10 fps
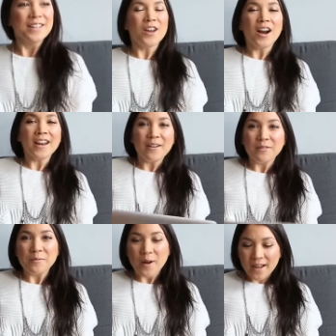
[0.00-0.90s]
Not
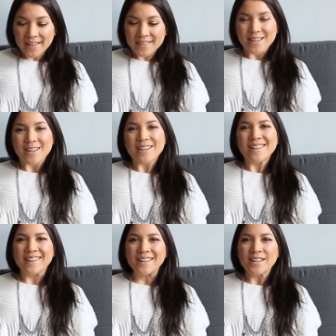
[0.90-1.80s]
everyone is
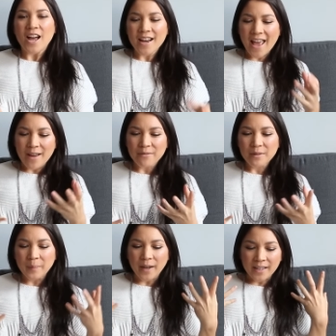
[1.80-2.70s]
her. Not
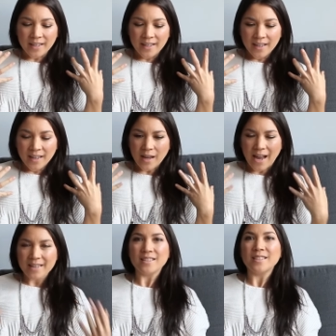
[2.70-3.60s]
everybody
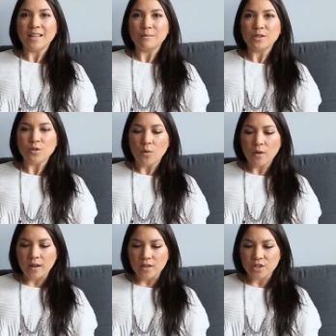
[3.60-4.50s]
has the same
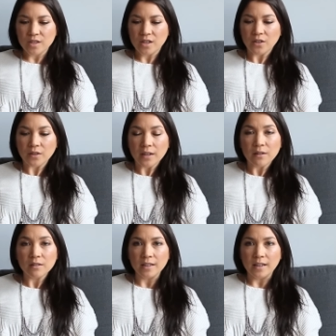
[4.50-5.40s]
story. She
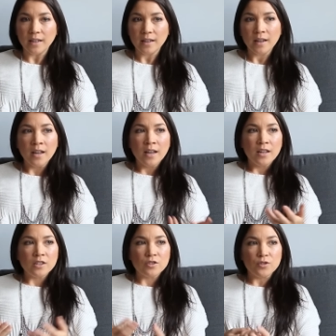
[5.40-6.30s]
clearly,
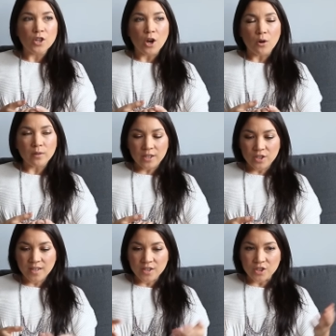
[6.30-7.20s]
you know, like
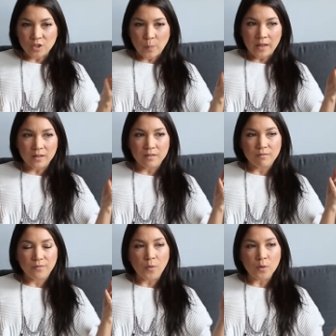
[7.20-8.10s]
she said, she spent
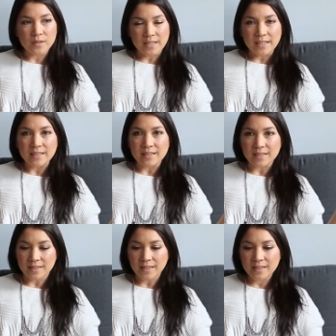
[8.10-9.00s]
14 to
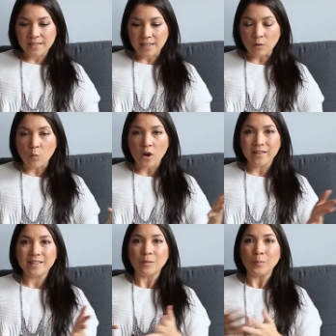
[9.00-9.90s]
16
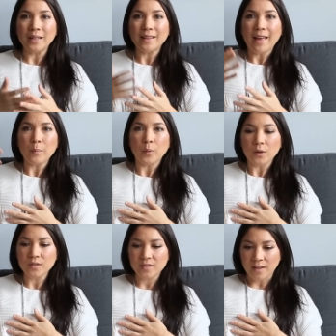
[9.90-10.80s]
wanting to be that
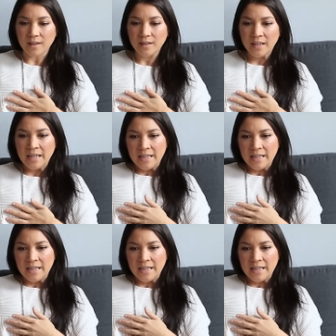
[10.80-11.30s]
person.